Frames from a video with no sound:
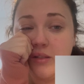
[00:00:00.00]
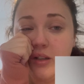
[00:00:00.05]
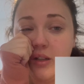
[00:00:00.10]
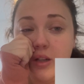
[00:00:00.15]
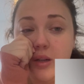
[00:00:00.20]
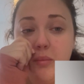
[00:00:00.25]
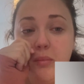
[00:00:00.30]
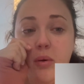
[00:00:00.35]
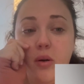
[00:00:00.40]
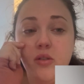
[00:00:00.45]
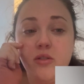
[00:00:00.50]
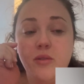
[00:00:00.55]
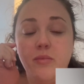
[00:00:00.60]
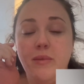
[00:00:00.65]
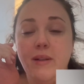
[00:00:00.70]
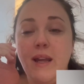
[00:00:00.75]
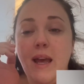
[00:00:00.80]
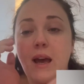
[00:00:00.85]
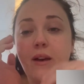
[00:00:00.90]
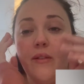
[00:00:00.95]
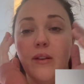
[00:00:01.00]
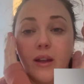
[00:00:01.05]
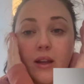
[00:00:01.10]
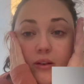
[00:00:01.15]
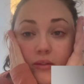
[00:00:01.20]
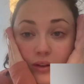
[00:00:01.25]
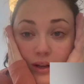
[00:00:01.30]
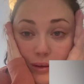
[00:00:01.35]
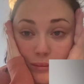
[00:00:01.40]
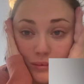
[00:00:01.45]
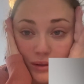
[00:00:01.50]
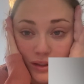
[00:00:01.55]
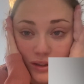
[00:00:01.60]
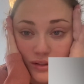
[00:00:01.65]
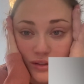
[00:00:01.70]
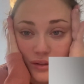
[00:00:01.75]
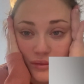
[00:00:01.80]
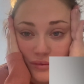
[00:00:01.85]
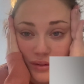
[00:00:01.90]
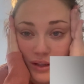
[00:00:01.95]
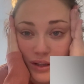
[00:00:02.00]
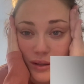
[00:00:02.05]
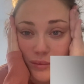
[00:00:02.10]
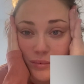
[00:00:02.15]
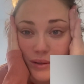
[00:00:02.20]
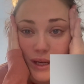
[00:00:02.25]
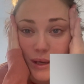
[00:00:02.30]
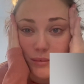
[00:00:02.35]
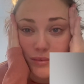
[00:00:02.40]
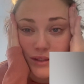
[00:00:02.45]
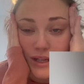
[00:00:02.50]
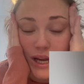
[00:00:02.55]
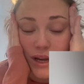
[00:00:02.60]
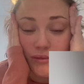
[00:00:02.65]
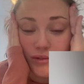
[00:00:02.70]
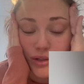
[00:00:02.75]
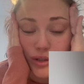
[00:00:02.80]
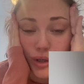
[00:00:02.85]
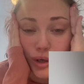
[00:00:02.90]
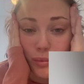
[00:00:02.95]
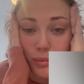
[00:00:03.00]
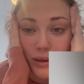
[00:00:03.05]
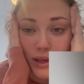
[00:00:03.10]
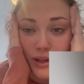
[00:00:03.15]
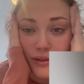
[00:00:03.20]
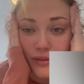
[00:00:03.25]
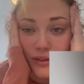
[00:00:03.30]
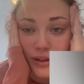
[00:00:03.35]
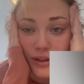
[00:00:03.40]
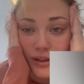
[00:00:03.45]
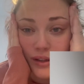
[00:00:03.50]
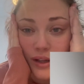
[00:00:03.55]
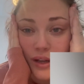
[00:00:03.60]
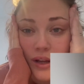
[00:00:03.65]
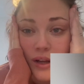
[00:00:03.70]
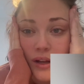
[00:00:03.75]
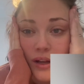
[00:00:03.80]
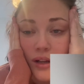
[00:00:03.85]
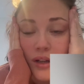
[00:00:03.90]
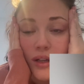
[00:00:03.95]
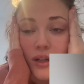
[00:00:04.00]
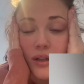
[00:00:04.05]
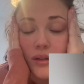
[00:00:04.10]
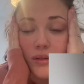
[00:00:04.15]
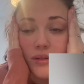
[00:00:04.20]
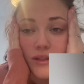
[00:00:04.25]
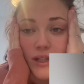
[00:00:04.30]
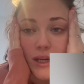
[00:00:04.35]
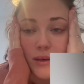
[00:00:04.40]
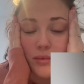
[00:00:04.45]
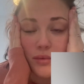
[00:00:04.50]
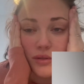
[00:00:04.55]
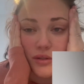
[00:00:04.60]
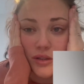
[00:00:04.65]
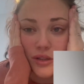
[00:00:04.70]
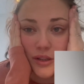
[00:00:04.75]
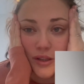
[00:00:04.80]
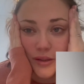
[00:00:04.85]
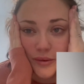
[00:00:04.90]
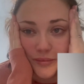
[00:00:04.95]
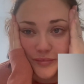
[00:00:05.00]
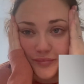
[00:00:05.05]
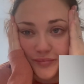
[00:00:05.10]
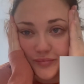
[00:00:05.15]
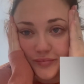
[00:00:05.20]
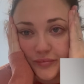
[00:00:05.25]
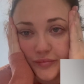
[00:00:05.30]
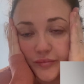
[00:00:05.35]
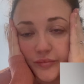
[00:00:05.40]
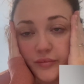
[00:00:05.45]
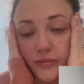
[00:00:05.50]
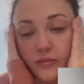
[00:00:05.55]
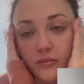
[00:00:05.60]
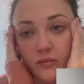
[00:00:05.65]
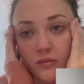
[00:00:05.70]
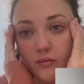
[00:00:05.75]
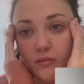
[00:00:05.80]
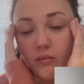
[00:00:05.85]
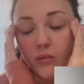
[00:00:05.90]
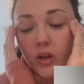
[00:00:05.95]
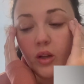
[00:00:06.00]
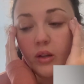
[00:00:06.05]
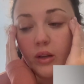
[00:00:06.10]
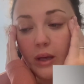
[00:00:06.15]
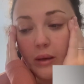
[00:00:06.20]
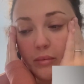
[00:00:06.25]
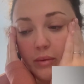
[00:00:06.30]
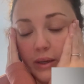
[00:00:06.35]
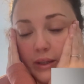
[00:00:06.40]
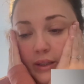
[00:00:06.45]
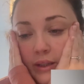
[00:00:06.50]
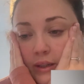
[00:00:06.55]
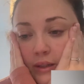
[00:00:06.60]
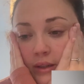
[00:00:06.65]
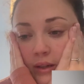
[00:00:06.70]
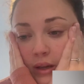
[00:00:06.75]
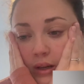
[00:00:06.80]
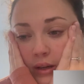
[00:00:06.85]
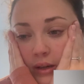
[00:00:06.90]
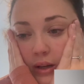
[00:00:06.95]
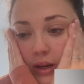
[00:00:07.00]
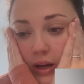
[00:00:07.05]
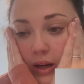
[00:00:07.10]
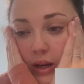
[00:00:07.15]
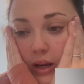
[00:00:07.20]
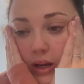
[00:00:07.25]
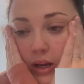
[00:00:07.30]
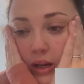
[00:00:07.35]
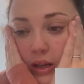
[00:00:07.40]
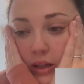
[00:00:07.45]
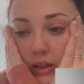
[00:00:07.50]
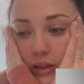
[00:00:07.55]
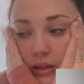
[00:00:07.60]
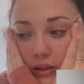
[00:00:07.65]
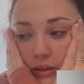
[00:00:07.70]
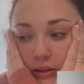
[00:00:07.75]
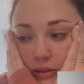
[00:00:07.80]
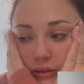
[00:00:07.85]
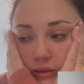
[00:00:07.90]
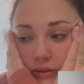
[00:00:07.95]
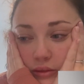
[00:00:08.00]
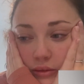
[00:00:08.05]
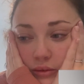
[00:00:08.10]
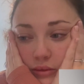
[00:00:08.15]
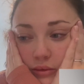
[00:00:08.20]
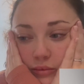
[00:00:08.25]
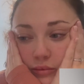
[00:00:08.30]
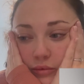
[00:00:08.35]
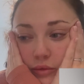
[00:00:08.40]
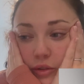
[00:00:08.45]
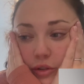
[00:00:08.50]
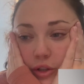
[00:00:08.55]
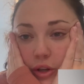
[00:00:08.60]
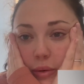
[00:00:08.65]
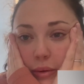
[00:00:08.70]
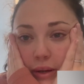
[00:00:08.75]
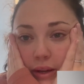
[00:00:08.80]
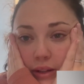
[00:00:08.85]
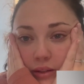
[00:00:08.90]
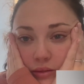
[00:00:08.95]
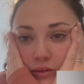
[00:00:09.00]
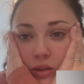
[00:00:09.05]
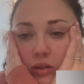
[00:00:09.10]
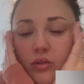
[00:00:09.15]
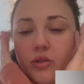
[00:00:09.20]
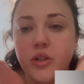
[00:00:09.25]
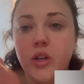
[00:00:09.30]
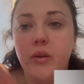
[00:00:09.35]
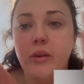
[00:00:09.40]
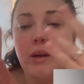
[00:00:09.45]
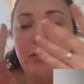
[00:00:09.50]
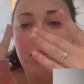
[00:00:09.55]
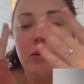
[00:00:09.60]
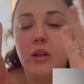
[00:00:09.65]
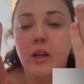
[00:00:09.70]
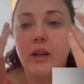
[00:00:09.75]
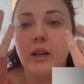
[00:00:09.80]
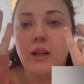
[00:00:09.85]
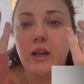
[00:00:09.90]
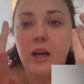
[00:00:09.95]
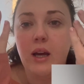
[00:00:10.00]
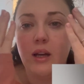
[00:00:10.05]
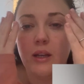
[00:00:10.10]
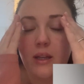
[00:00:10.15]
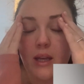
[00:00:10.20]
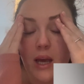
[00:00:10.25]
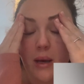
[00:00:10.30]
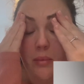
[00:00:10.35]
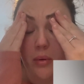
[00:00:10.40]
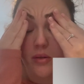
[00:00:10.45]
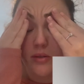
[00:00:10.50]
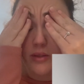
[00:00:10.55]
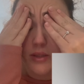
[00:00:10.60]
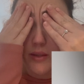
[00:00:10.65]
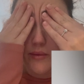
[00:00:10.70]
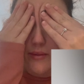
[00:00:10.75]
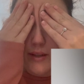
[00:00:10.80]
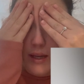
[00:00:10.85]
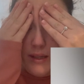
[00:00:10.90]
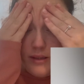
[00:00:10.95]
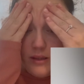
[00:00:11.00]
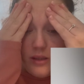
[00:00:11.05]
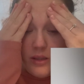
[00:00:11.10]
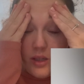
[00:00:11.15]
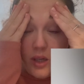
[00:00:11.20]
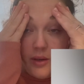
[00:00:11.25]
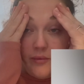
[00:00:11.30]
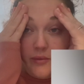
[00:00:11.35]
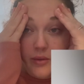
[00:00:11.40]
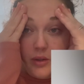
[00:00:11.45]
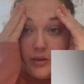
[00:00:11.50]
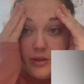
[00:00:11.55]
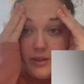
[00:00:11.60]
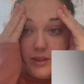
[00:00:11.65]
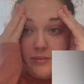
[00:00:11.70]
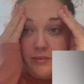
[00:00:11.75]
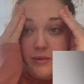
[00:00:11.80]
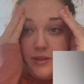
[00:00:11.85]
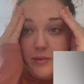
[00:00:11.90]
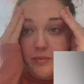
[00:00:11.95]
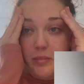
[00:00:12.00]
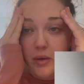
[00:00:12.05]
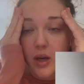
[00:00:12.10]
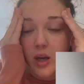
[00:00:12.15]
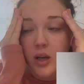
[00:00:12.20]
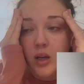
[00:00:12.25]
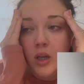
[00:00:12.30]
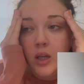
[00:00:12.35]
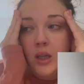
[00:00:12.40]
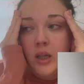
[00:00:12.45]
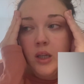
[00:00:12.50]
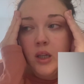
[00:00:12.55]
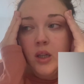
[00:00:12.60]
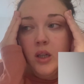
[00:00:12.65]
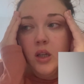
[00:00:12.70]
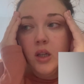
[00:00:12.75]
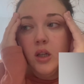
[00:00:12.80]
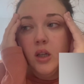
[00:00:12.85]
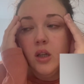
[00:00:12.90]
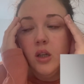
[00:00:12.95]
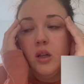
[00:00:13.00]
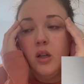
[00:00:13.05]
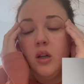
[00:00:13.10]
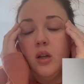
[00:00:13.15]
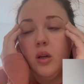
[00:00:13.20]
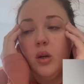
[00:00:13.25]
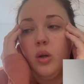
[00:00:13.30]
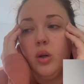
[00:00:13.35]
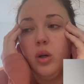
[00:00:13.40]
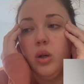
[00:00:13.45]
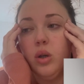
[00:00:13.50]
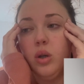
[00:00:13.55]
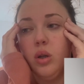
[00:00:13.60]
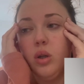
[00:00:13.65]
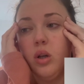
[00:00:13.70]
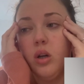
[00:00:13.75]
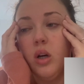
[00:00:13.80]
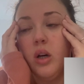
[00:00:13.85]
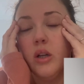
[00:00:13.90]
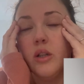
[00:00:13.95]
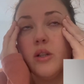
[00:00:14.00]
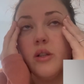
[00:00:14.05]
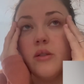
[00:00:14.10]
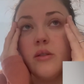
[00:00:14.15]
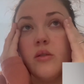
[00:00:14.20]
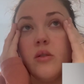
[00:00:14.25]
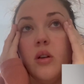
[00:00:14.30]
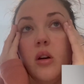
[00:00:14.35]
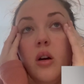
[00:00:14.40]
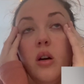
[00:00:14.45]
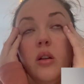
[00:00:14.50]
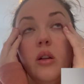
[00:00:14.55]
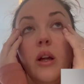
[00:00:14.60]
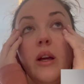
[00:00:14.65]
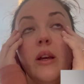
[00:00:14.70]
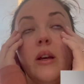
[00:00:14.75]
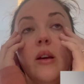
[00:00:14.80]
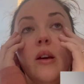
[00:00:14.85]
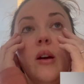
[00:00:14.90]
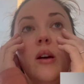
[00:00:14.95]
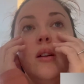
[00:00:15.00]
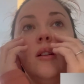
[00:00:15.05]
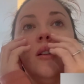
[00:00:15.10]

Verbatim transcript: I could possibly ever give him. Like, I don't think I'll be able to ever top it if I was able to get pregnant and show it, not show it, but like get a positive test in time for Christmas. But I just got like a